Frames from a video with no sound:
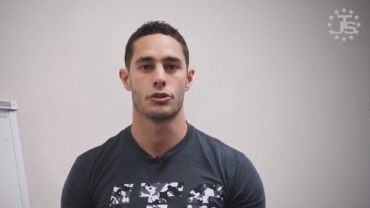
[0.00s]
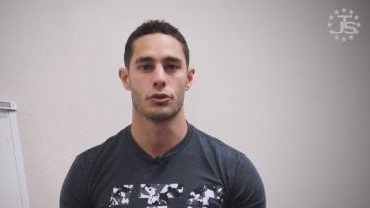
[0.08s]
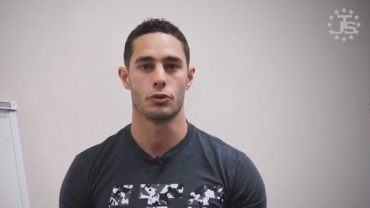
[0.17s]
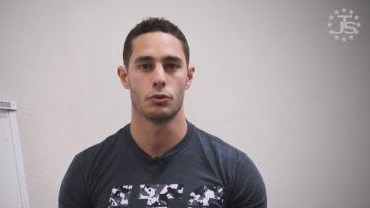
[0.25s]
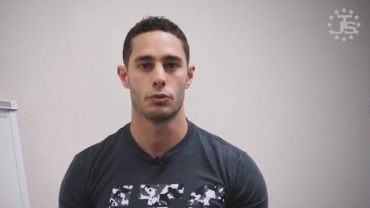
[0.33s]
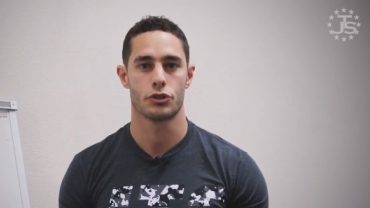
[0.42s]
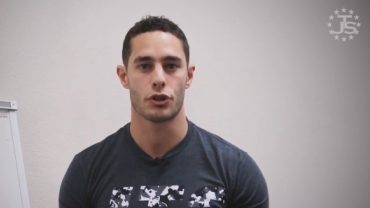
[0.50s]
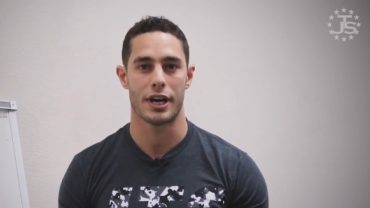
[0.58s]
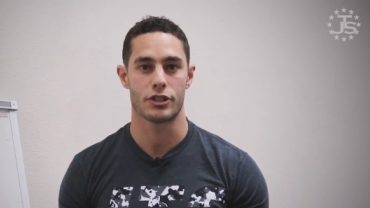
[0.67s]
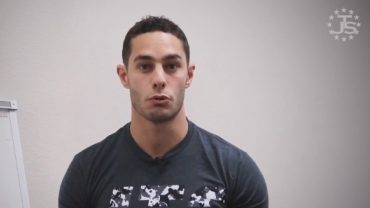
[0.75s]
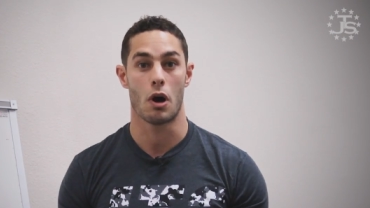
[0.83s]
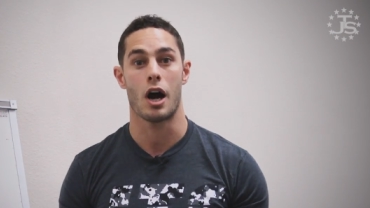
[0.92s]
to try
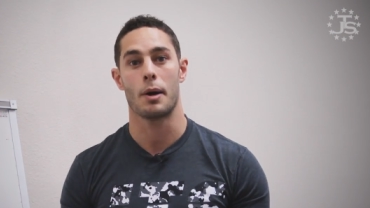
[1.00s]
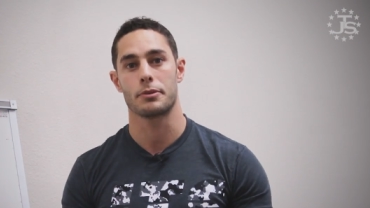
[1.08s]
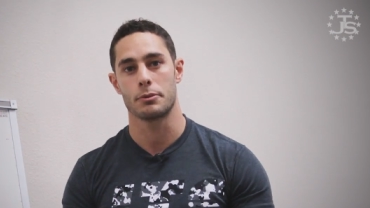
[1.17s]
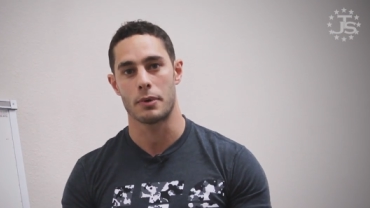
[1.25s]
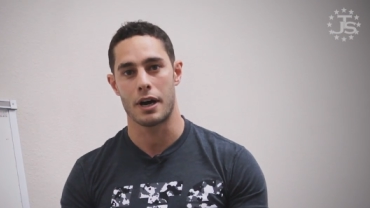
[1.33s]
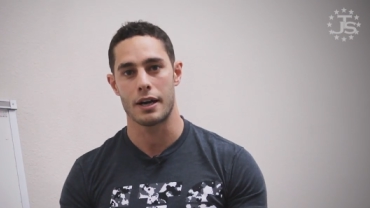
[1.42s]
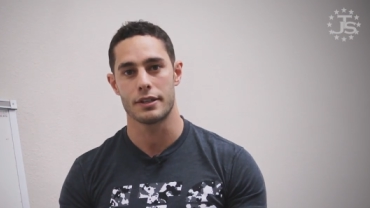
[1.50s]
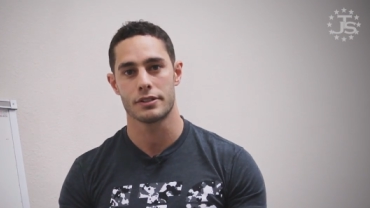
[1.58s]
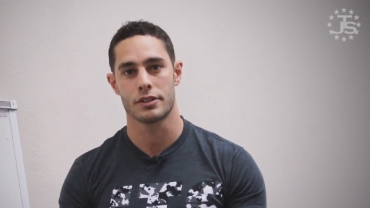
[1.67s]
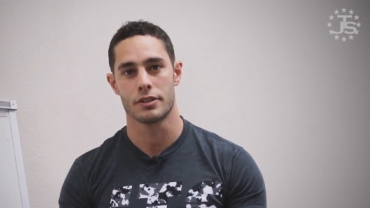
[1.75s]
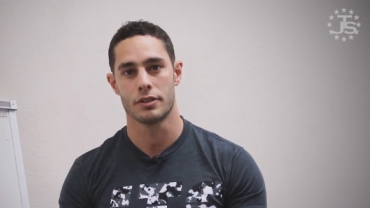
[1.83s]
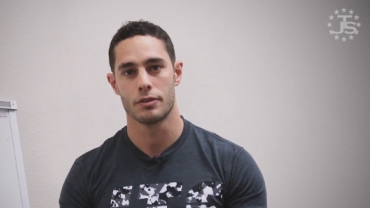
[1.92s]
to
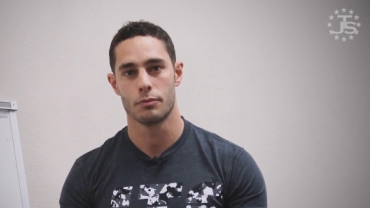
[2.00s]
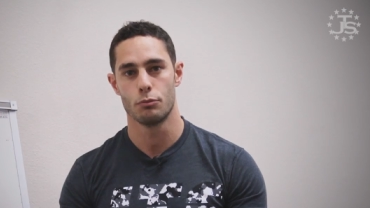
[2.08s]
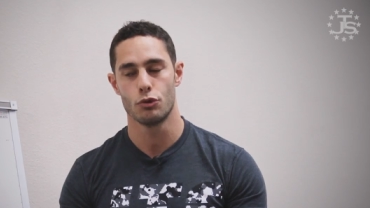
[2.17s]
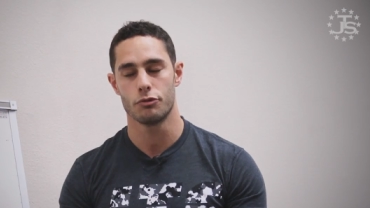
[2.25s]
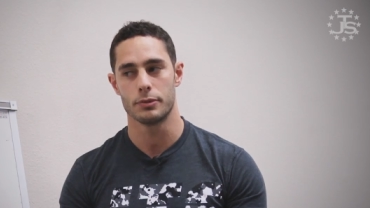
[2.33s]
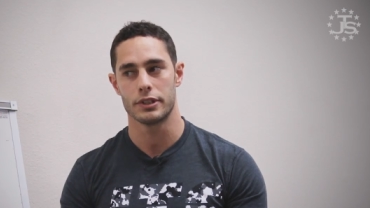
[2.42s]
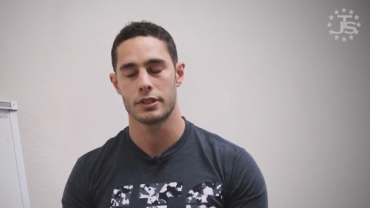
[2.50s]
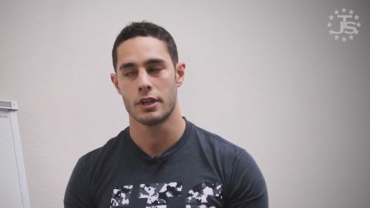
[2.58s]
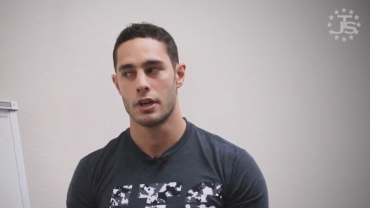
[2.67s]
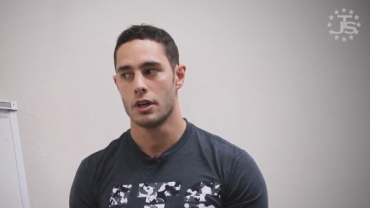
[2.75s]
optimize movement.